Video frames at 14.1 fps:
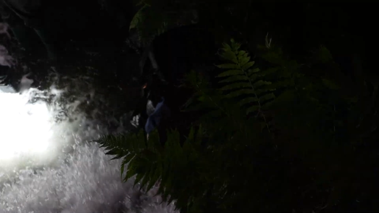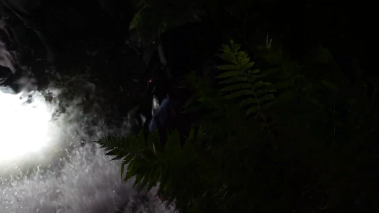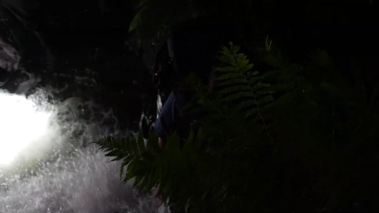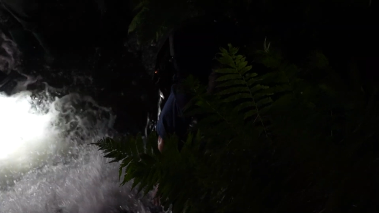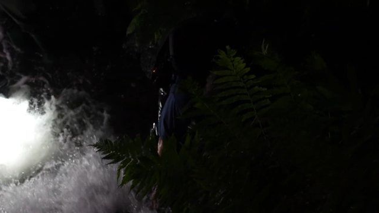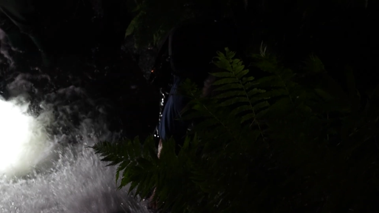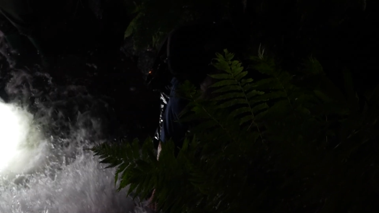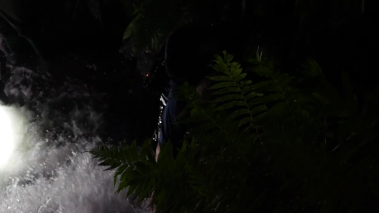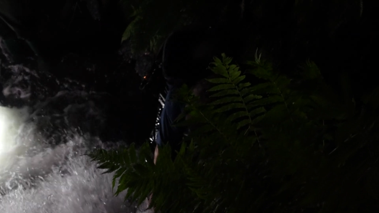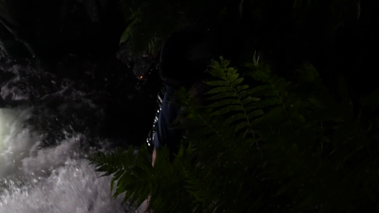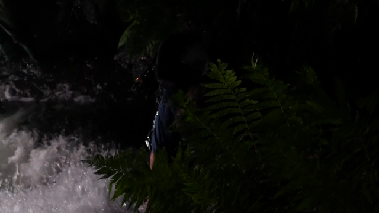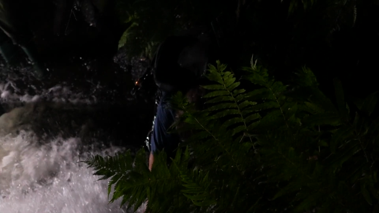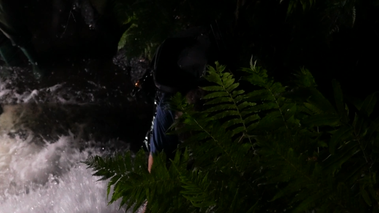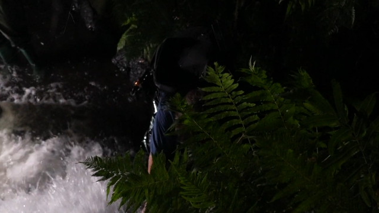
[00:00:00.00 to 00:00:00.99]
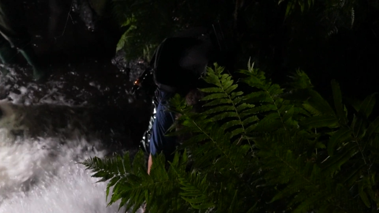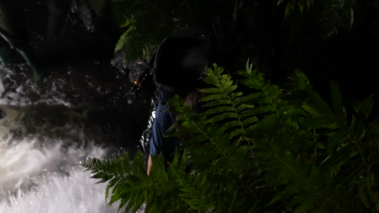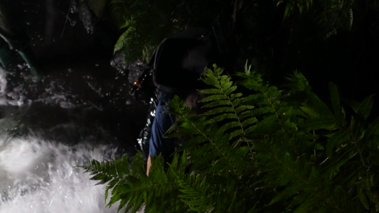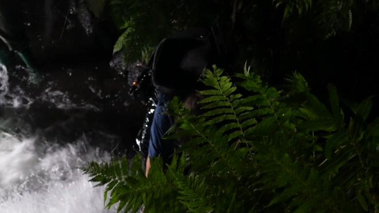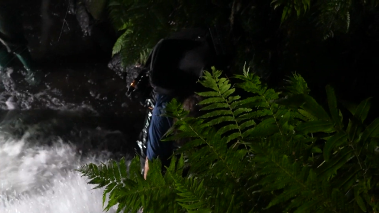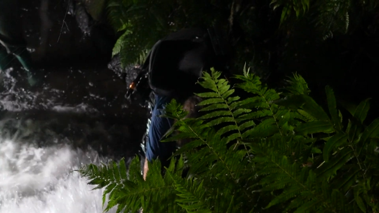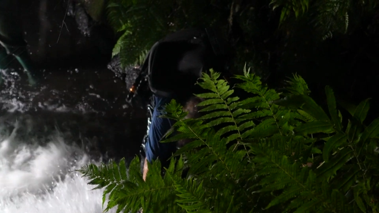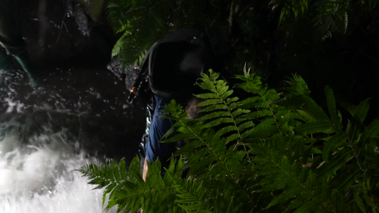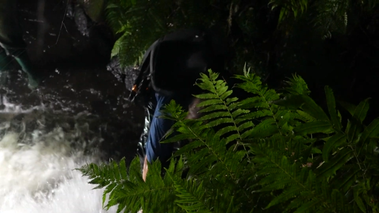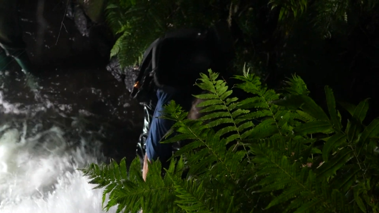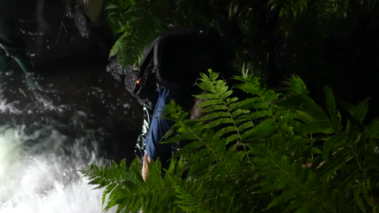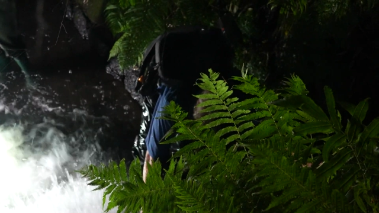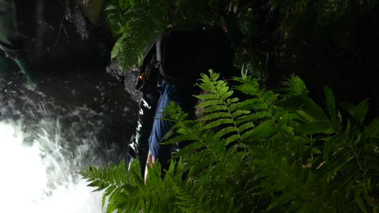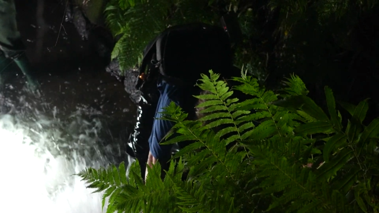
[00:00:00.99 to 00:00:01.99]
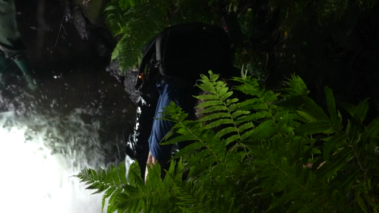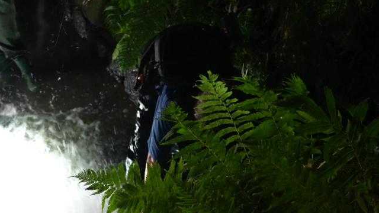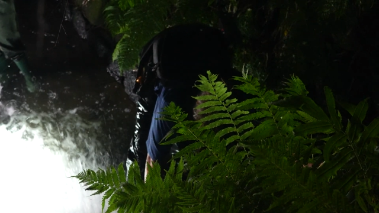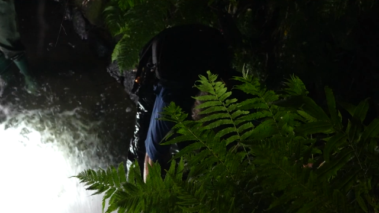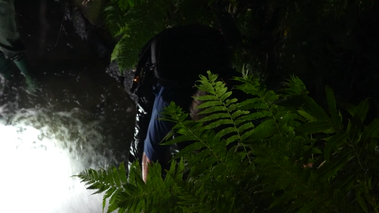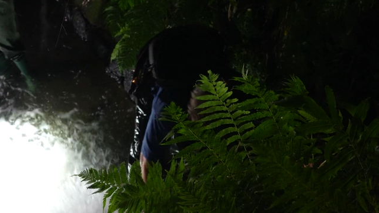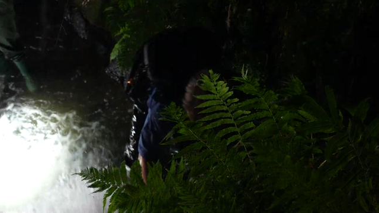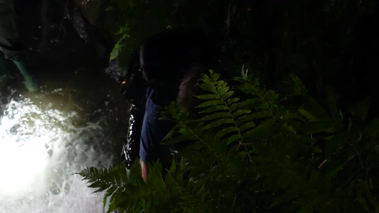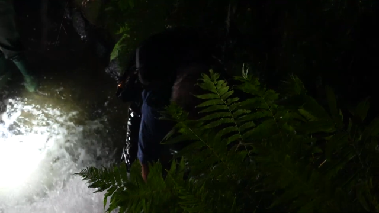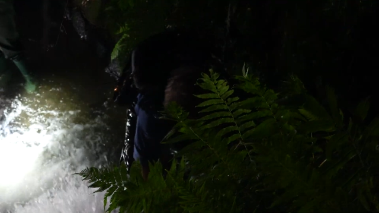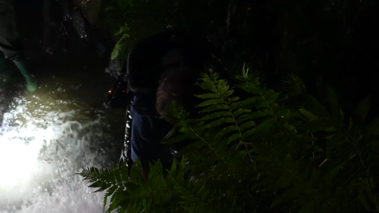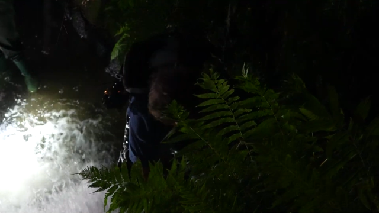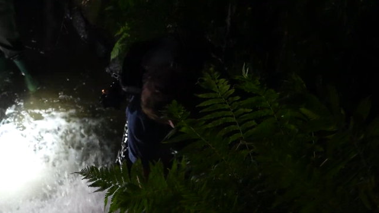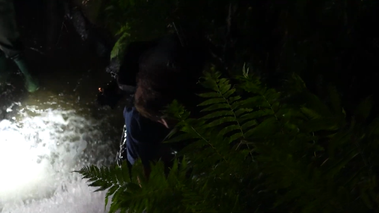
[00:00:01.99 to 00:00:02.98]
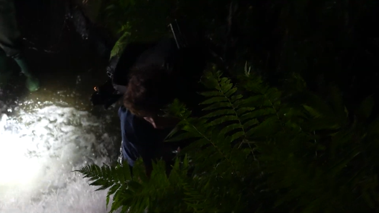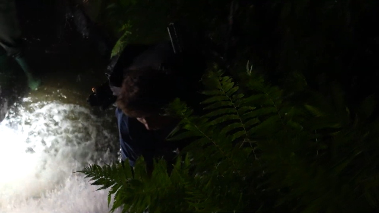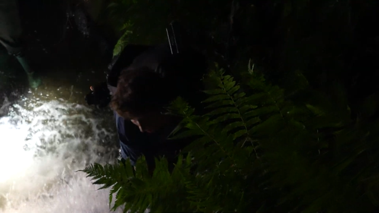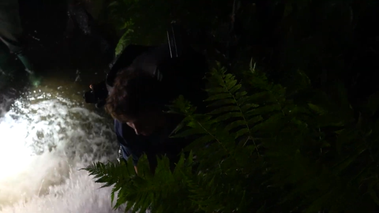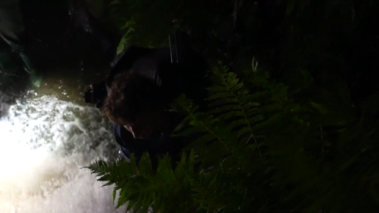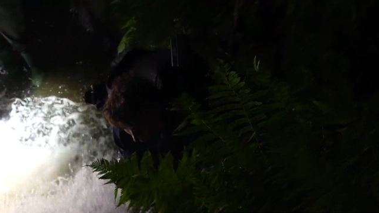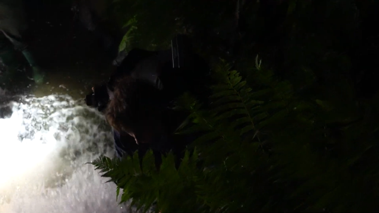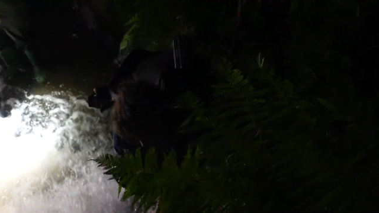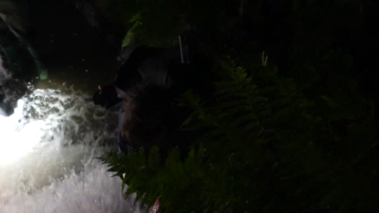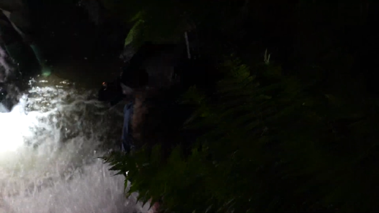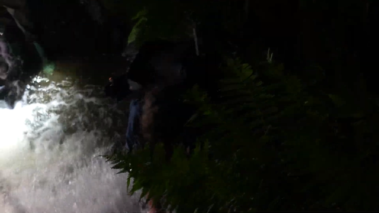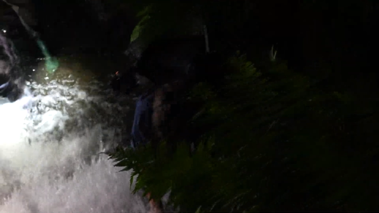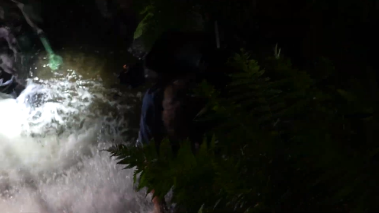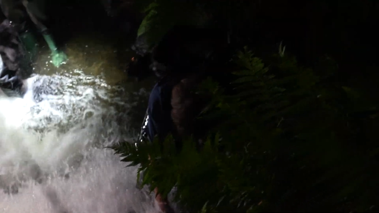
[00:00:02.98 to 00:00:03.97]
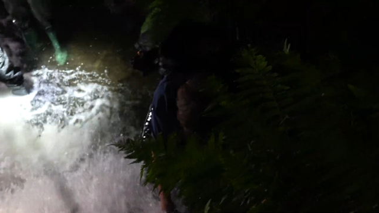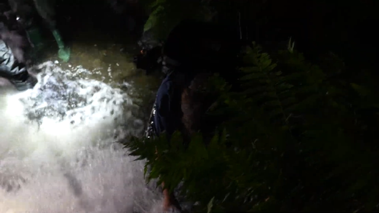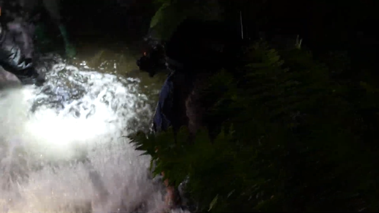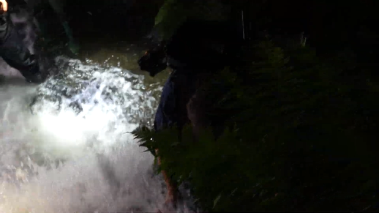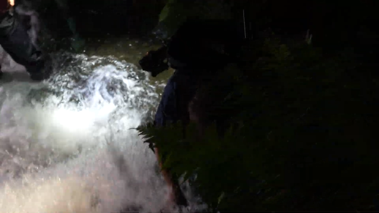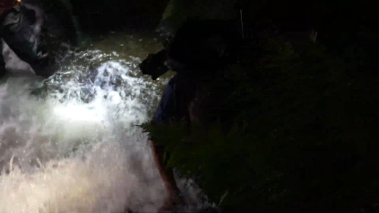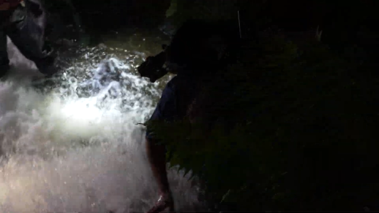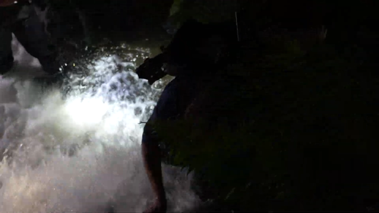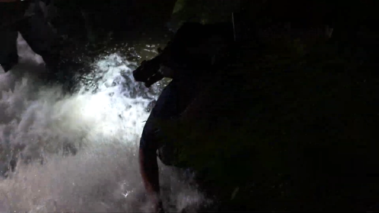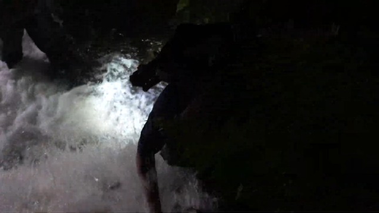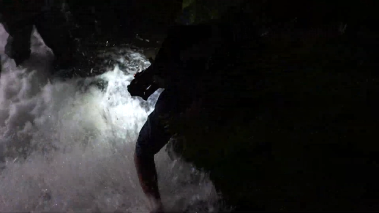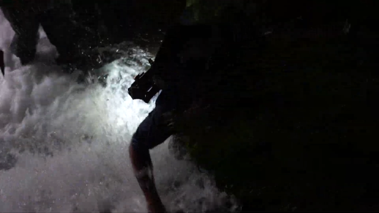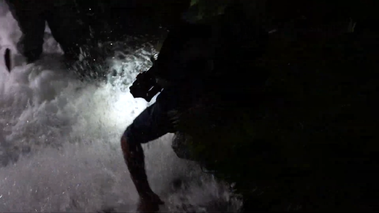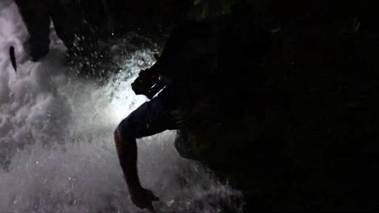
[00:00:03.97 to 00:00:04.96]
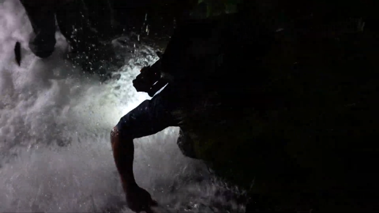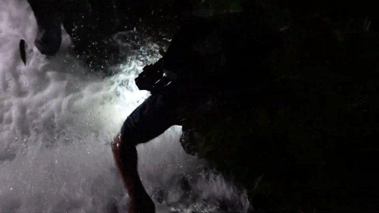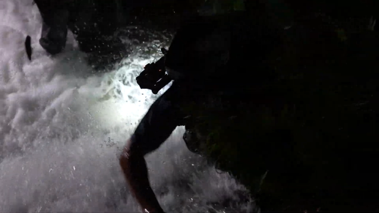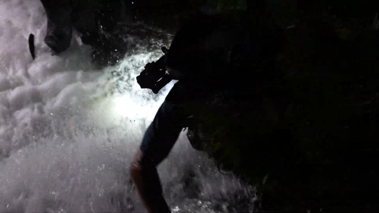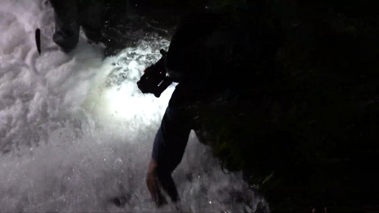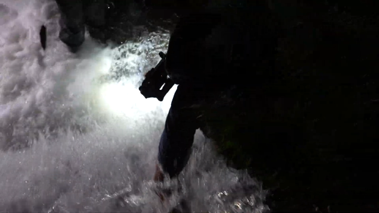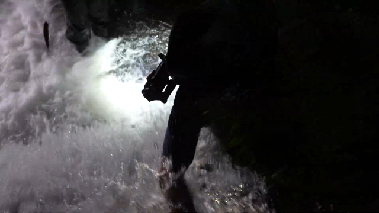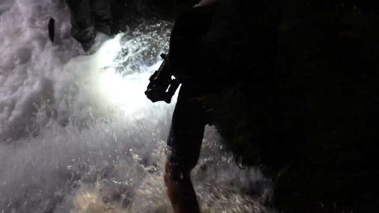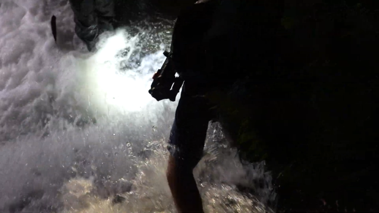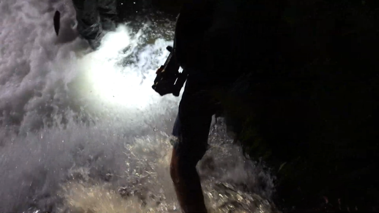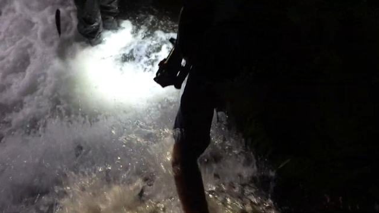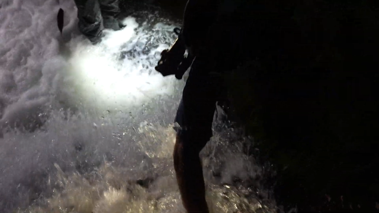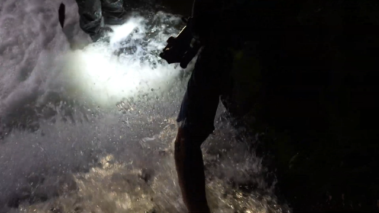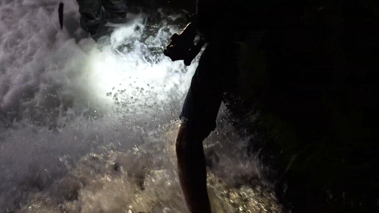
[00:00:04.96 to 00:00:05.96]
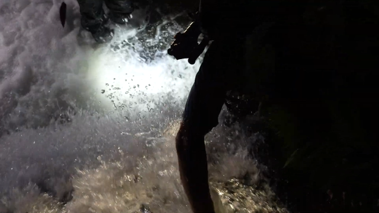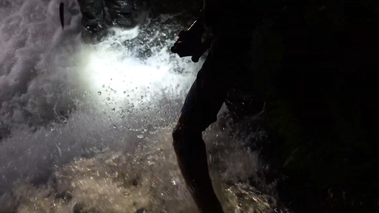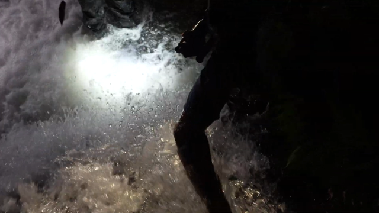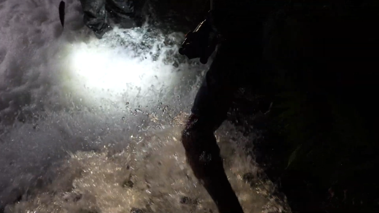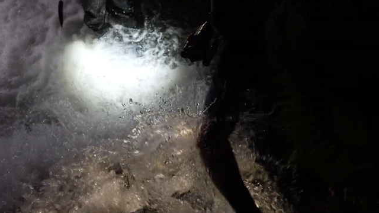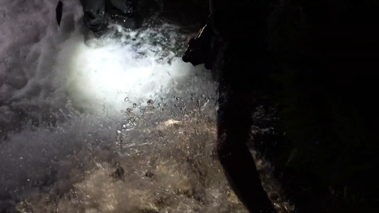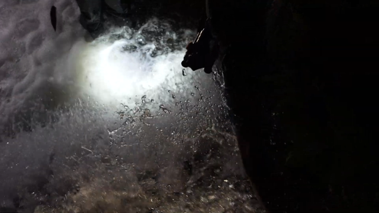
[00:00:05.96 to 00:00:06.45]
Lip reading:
No face is visible, so there are no lips to read.